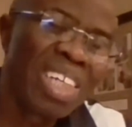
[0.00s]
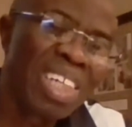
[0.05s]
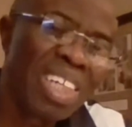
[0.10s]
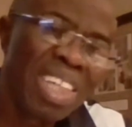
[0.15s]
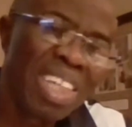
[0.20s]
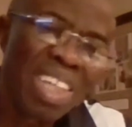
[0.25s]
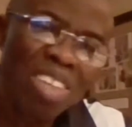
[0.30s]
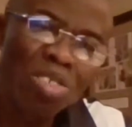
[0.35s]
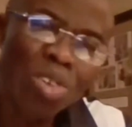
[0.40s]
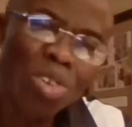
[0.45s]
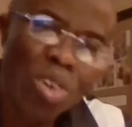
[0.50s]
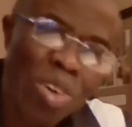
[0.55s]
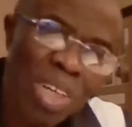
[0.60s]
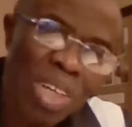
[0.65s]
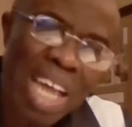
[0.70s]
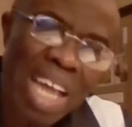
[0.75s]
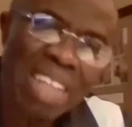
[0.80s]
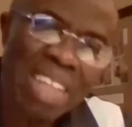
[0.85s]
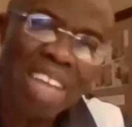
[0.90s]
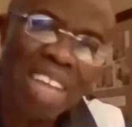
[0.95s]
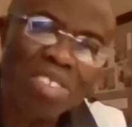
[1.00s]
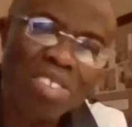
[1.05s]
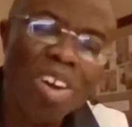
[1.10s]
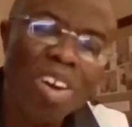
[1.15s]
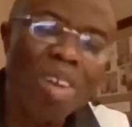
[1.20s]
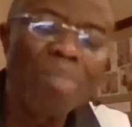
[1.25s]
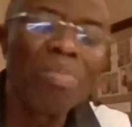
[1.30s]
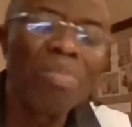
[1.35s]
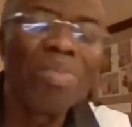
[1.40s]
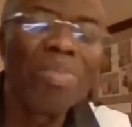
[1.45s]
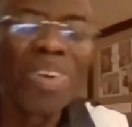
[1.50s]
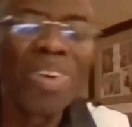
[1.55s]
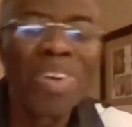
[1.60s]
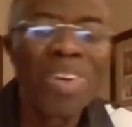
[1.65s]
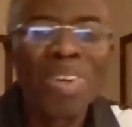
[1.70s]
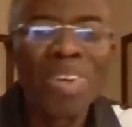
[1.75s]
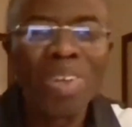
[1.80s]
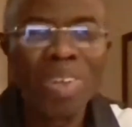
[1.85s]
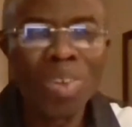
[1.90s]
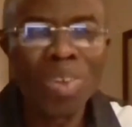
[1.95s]
His own night has come.
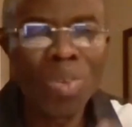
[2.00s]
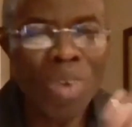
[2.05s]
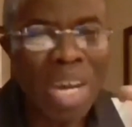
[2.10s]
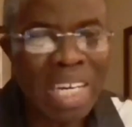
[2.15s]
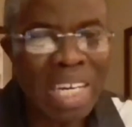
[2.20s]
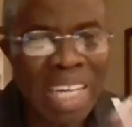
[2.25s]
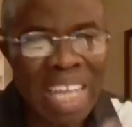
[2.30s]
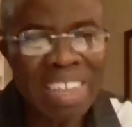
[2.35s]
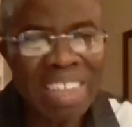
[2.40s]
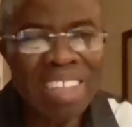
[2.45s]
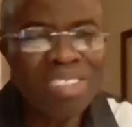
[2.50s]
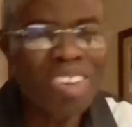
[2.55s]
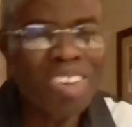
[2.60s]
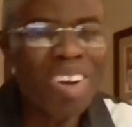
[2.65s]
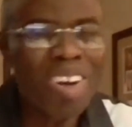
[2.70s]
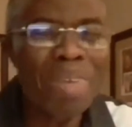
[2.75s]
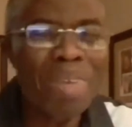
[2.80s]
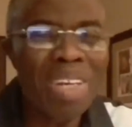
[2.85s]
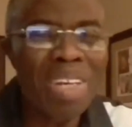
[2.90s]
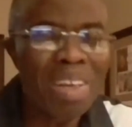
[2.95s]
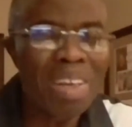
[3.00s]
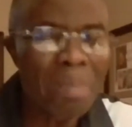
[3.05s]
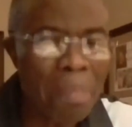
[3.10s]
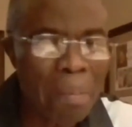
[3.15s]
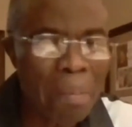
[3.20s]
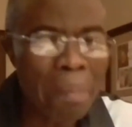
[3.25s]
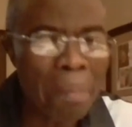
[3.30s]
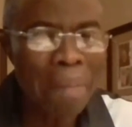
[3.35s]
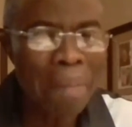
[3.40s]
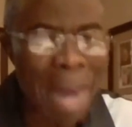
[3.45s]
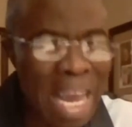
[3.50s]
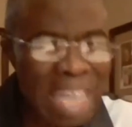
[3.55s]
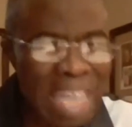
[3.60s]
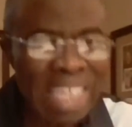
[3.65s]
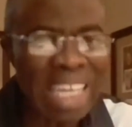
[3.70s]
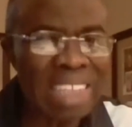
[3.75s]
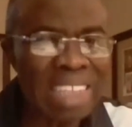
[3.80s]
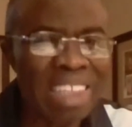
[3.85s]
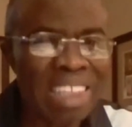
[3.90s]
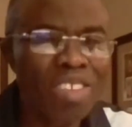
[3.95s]
Your night is coming. My
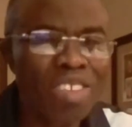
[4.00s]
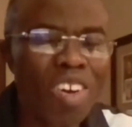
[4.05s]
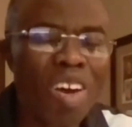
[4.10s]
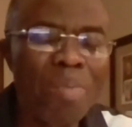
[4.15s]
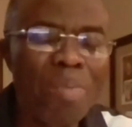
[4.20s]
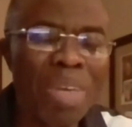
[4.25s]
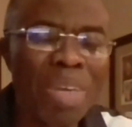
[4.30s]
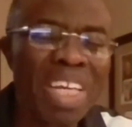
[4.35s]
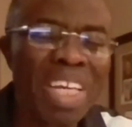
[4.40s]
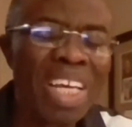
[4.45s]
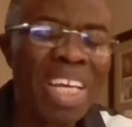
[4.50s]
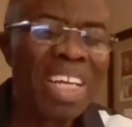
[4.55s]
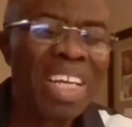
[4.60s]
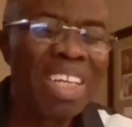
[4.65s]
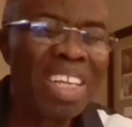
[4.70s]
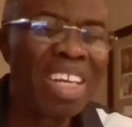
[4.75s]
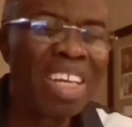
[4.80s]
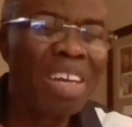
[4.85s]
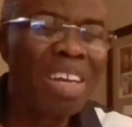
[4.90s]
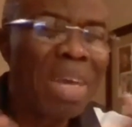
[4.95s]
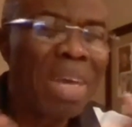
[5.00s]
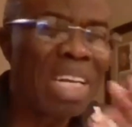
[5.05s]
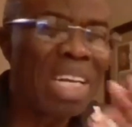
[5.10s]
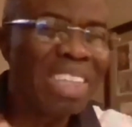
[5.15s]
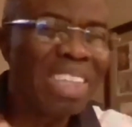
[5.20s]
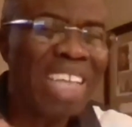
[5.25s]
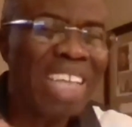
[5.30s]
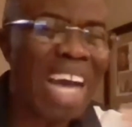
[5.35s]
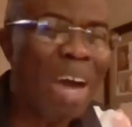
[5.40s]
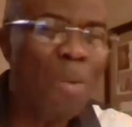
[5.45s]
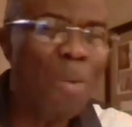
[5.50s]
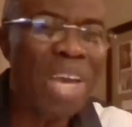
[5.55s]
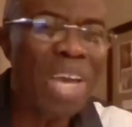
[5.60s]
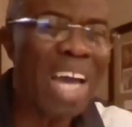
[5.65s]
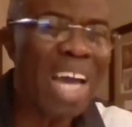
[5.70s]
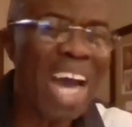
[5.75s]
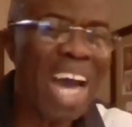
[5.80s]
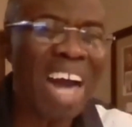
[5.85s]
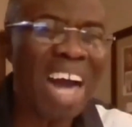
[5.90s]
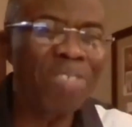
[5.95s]
night is coming. The remaining time we
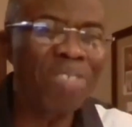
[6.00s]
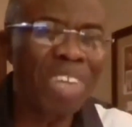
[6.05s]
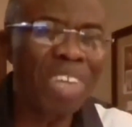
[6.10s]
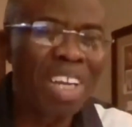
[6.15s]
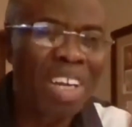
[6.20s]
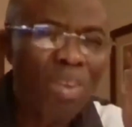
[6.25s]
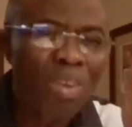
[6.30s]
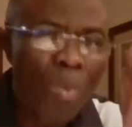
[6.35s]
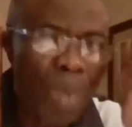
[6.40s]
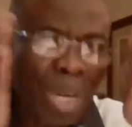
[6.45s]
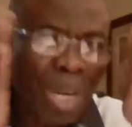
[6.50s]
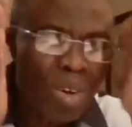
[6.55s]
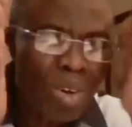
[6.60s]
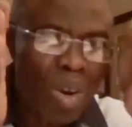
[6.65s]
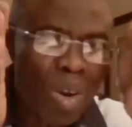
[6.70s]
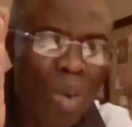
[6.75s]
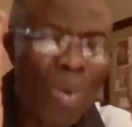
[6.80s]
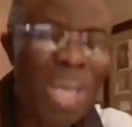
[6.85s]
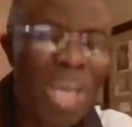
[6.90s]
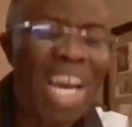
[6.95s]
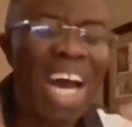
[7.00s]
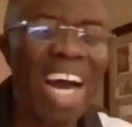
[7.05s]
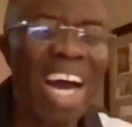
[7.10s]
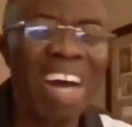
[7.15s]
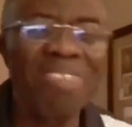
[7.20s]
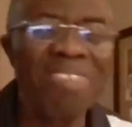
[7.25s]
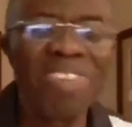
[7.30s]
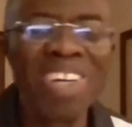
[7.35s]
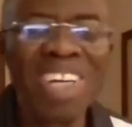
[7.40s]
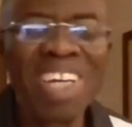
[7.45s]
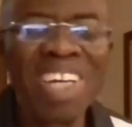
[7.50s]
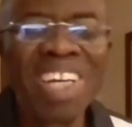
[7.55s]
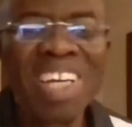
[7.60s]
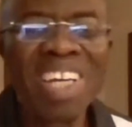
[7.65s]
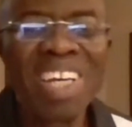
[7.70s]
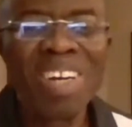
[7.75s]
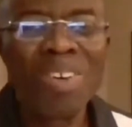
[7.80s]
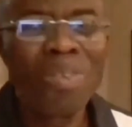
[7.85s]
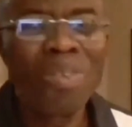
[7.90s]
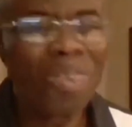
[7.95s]
have, the window we have,
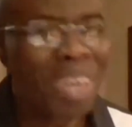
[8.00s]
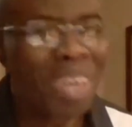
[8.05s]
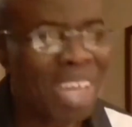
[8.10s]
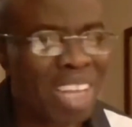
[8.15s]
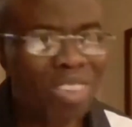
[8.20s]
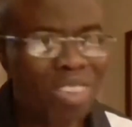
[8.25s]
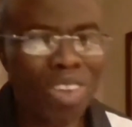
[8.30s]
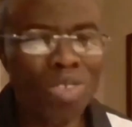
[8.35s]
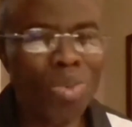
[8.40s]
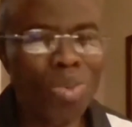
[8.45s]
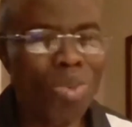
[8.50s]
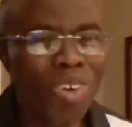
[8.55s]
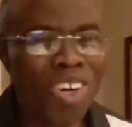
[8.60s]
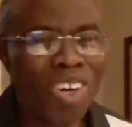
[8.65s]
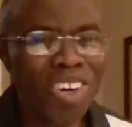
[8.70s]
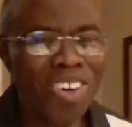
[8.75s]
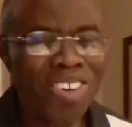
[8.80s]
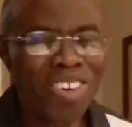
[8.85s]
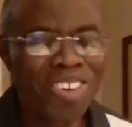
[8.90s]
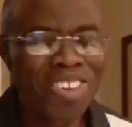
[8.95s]
let us work.